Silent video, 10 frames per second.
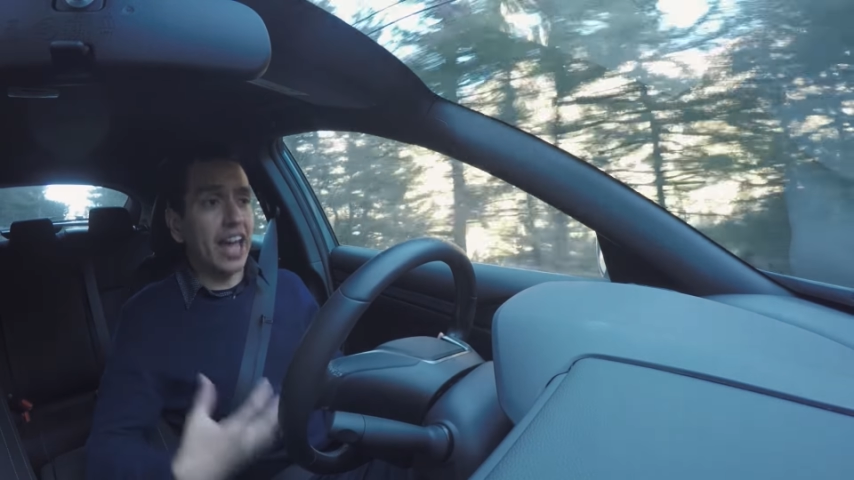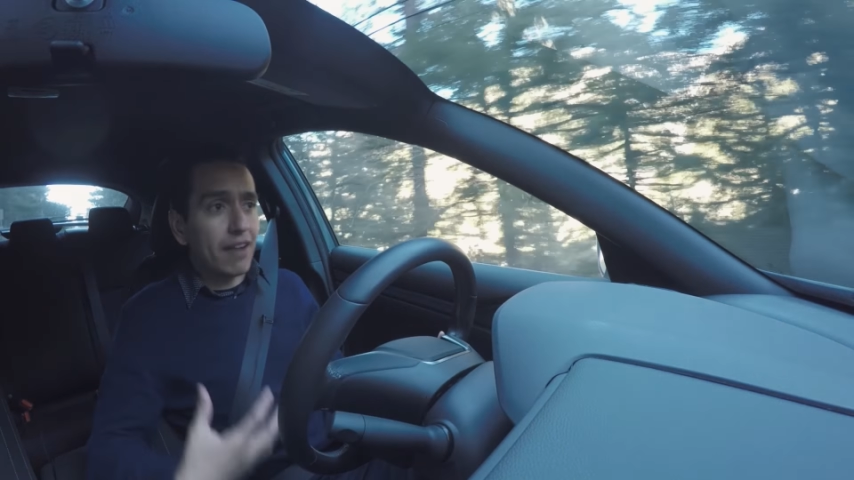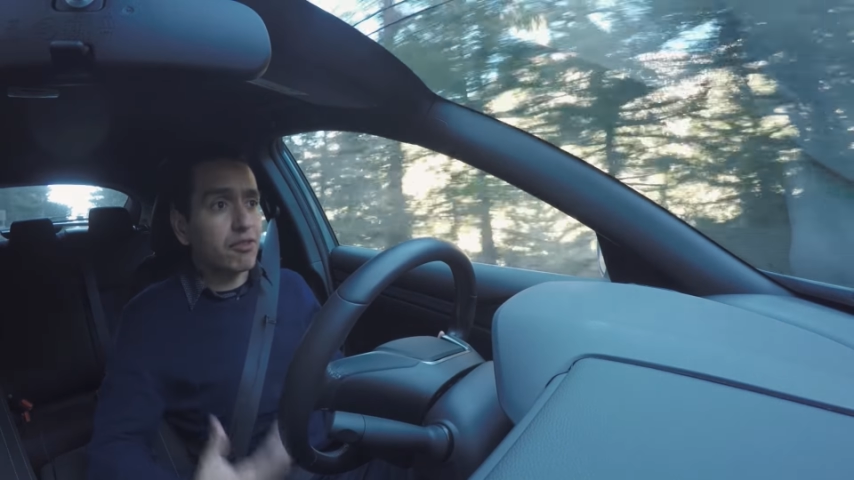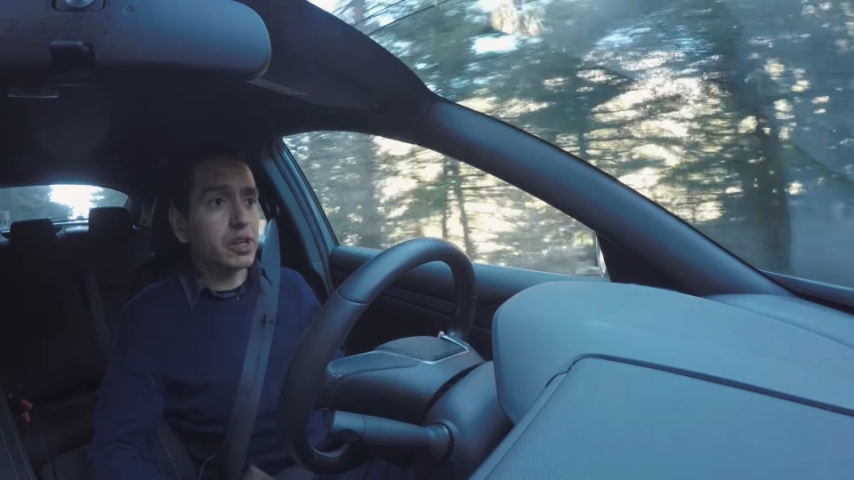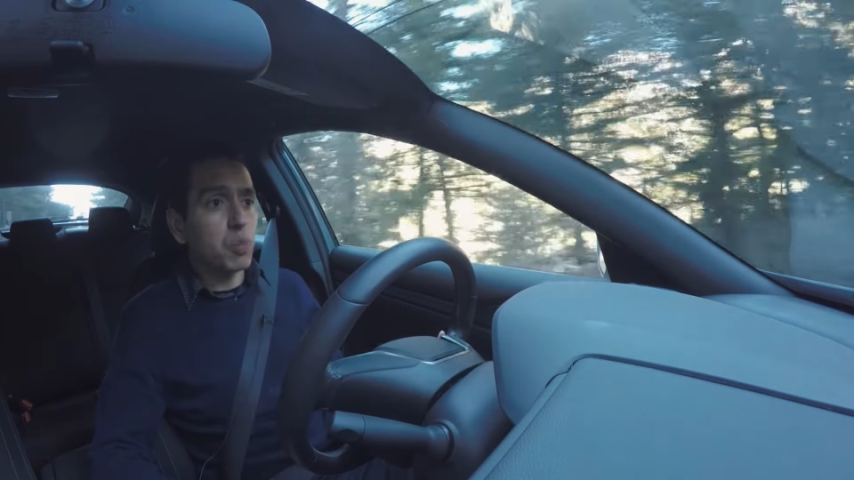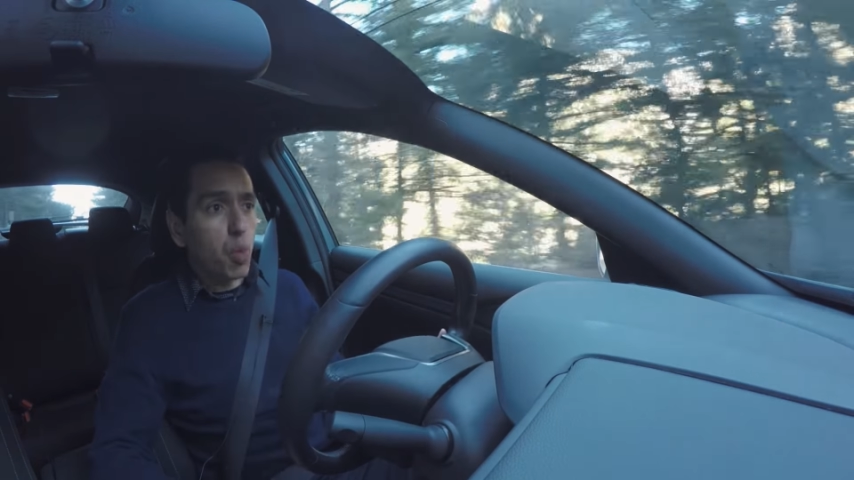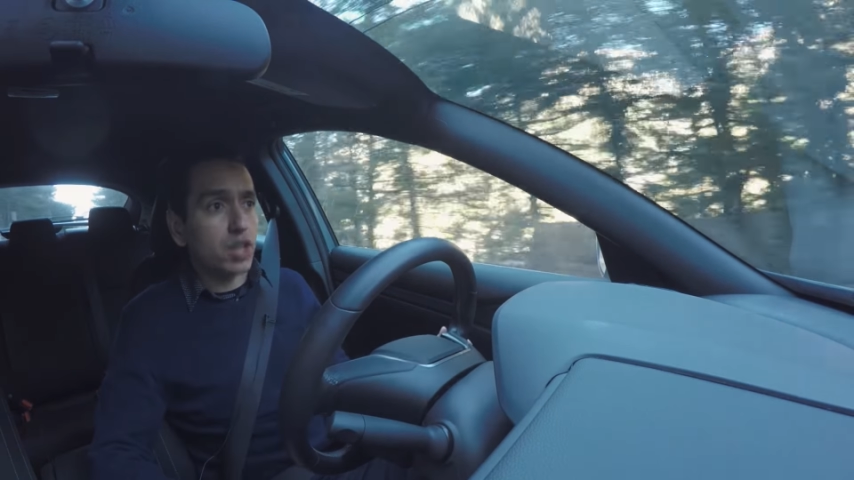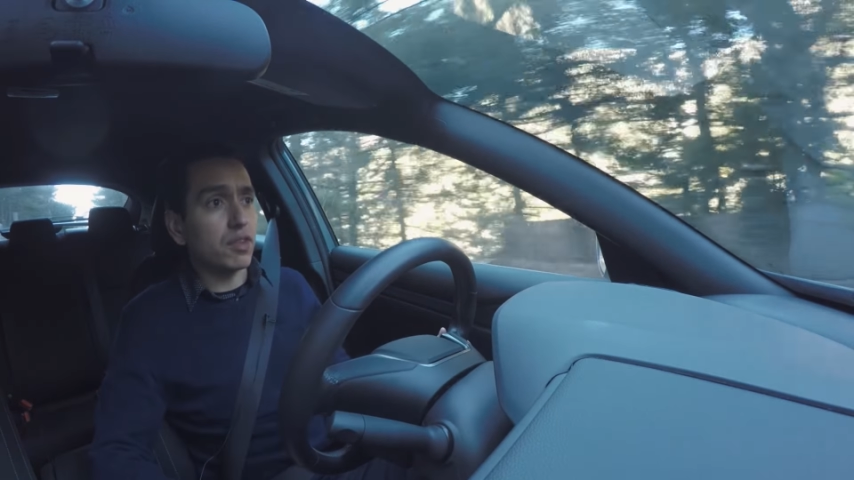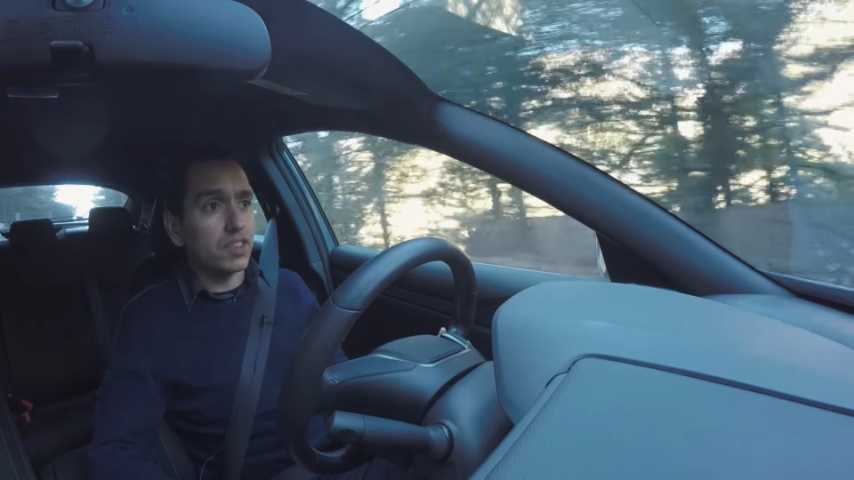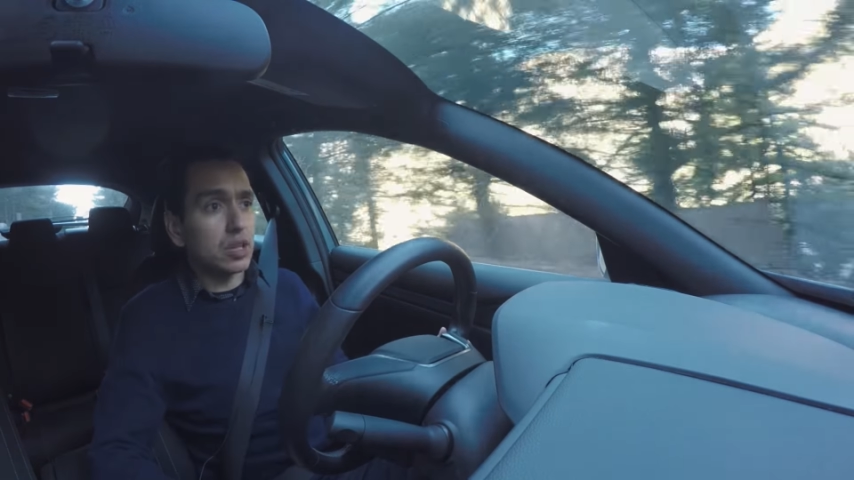every
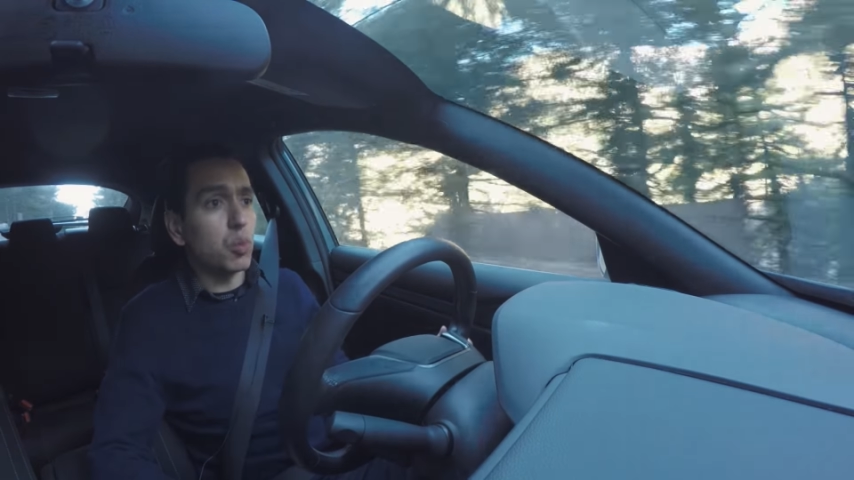one of the